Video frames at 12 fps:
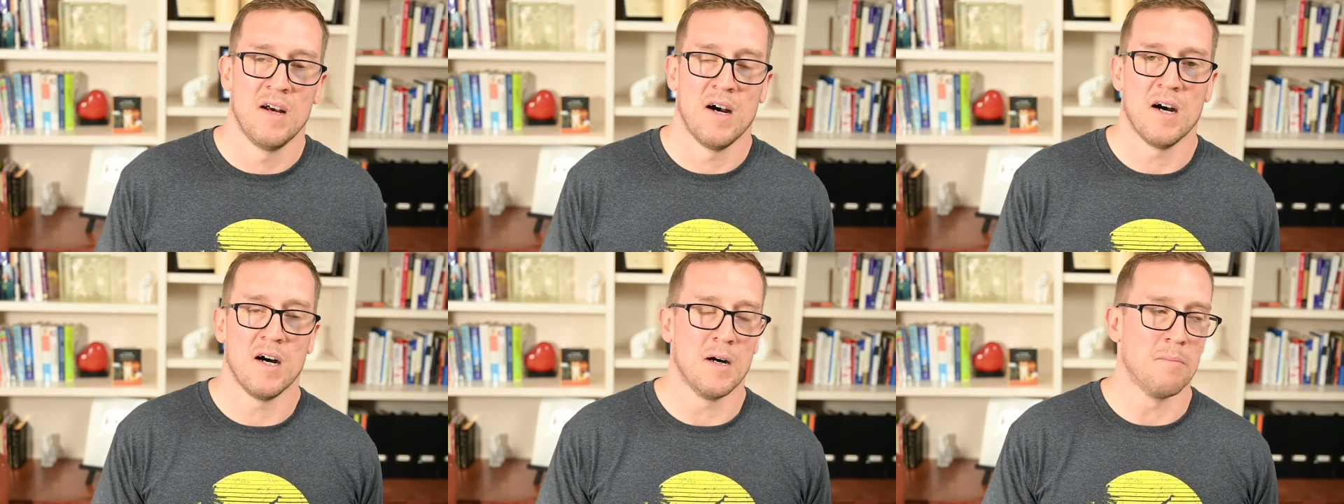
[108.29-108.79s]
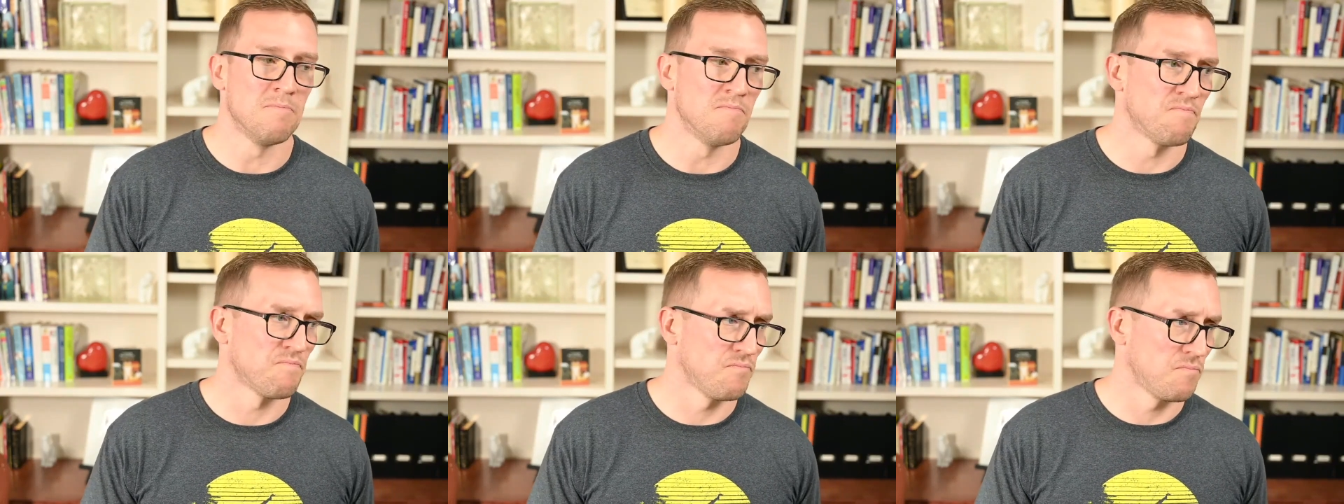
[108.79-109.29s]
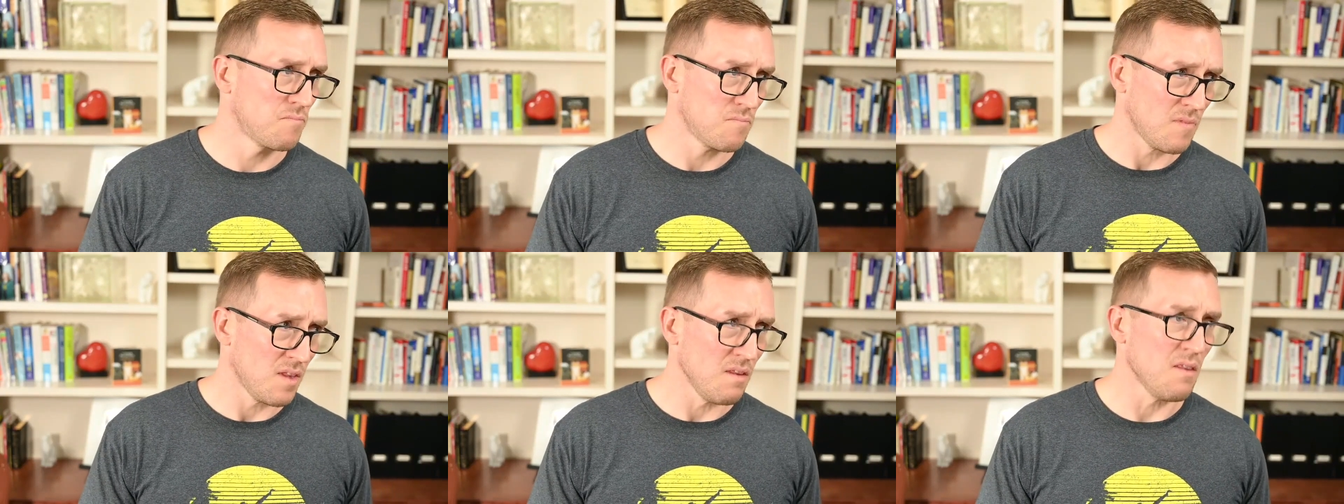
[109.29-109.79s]
Um,
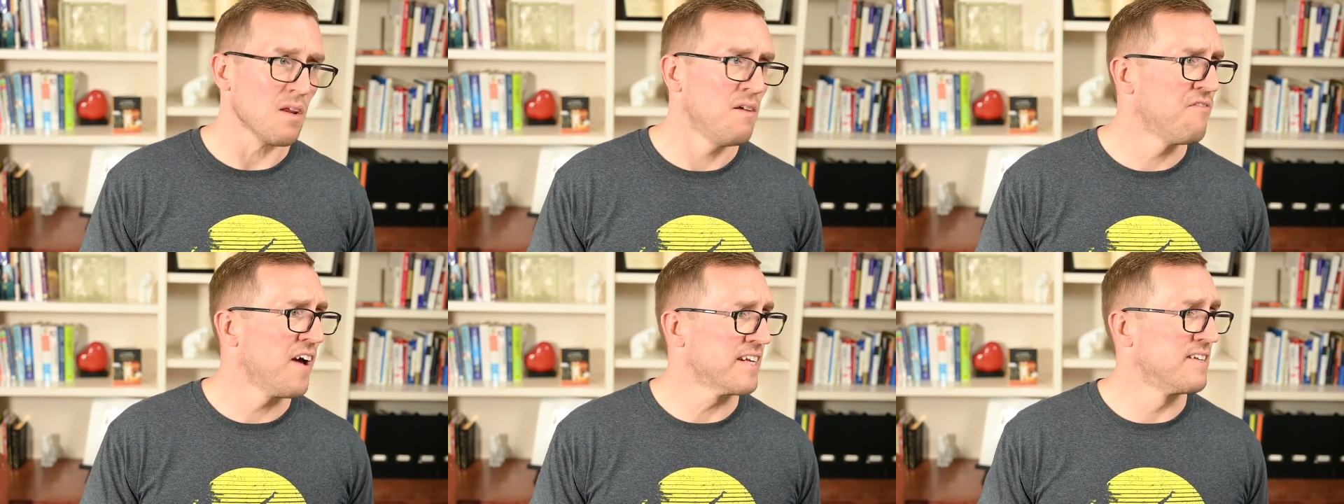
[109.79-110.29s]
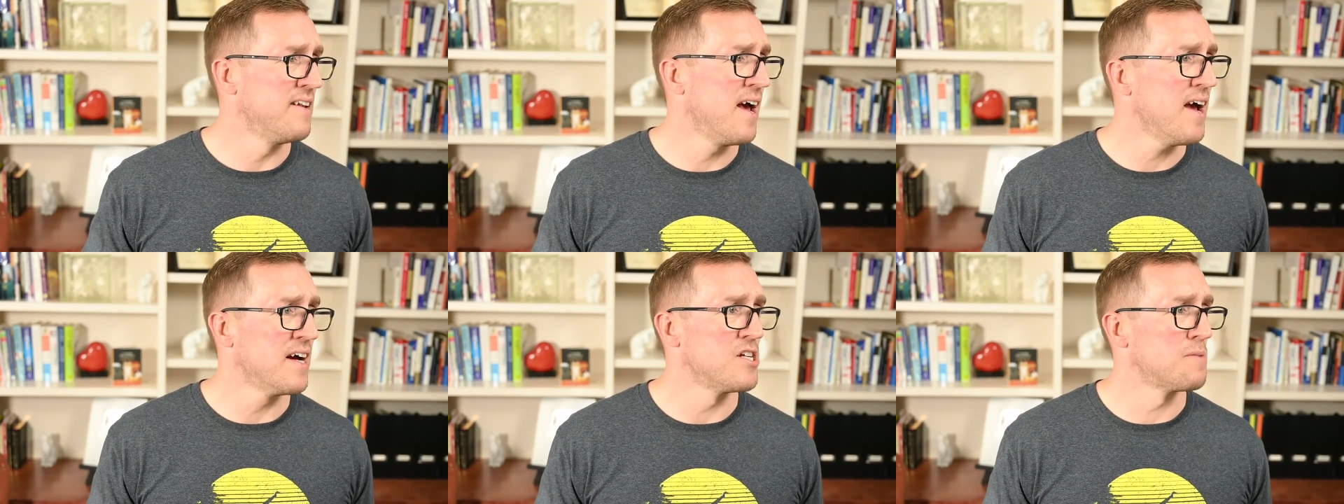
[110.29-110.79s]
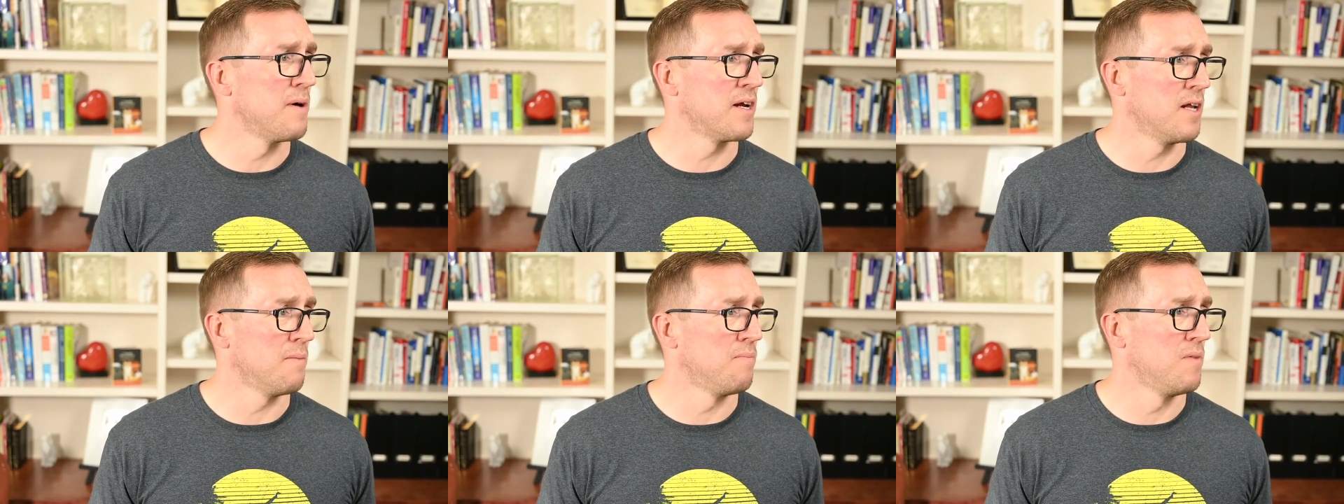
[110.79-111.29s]
in fact, today I just
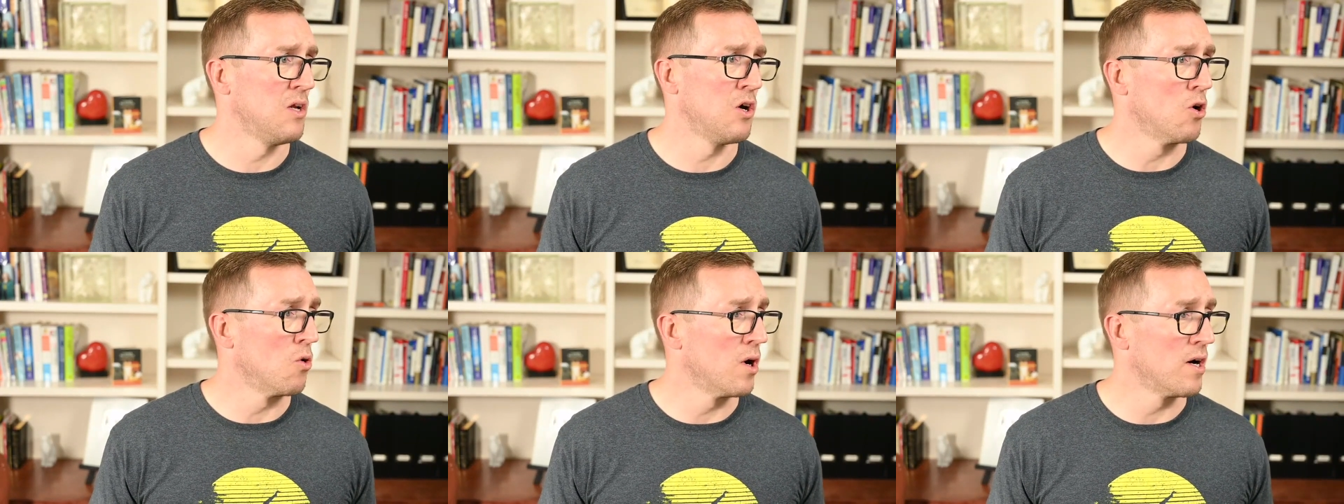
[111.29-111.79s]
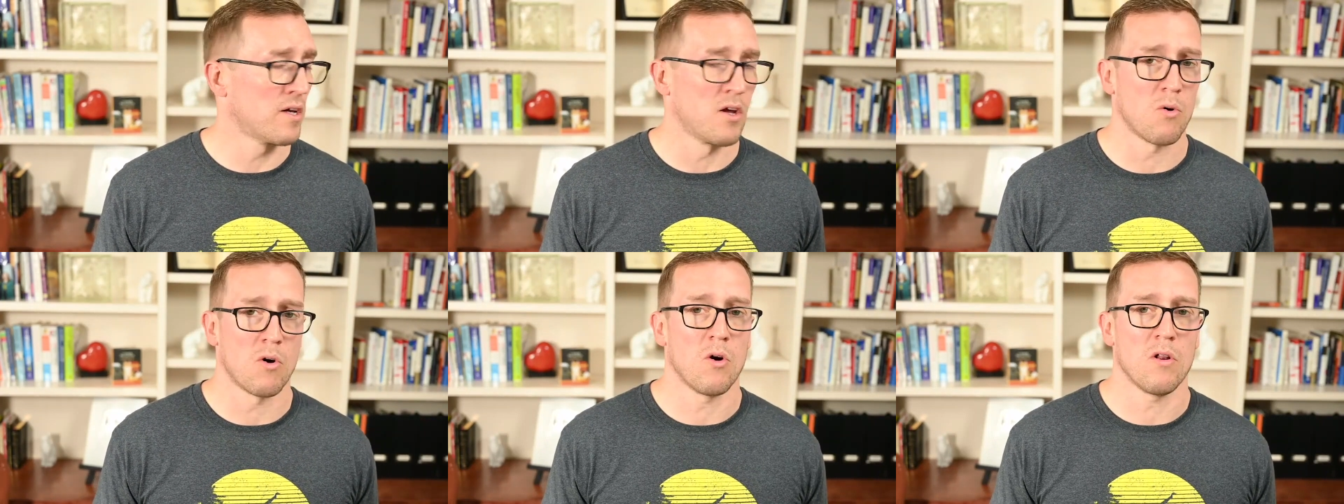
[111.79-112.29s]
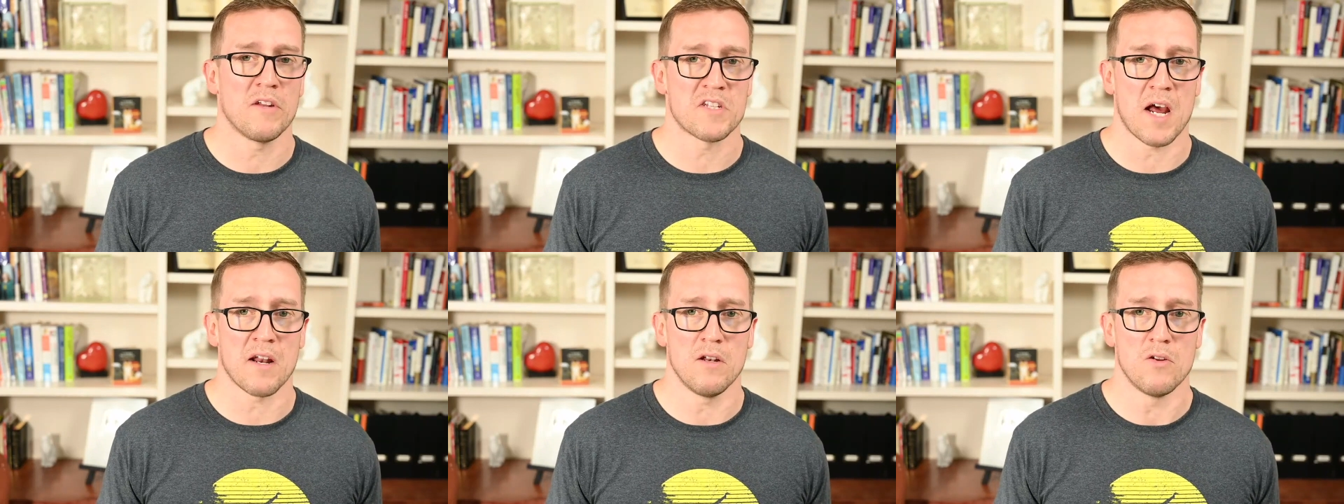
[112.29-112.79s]
picked up, you know, uh, Coca Cola's
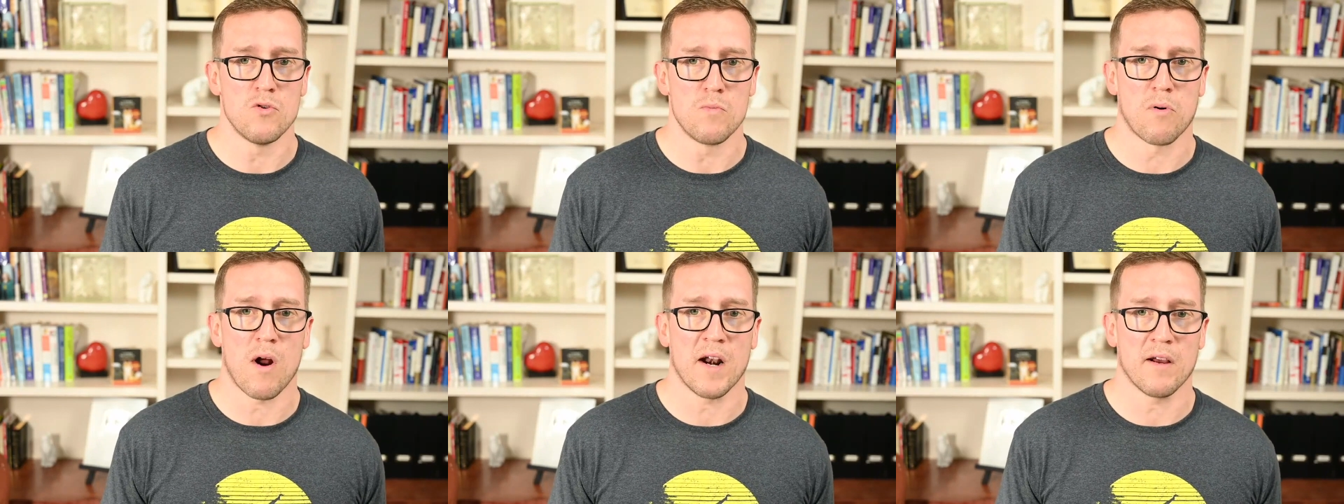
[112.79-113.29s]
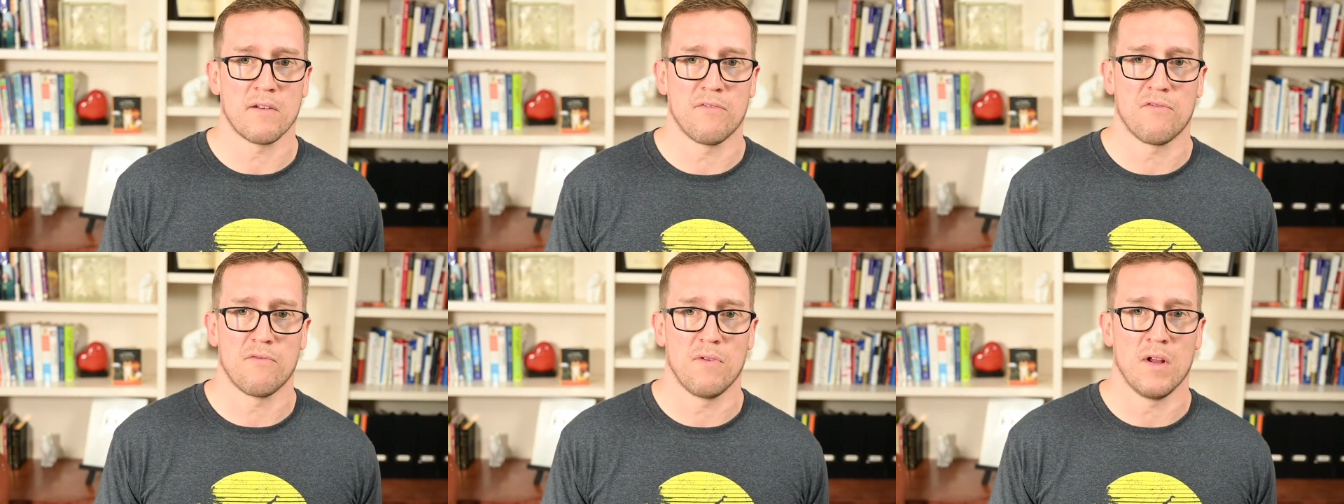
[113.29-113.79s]
got a new product,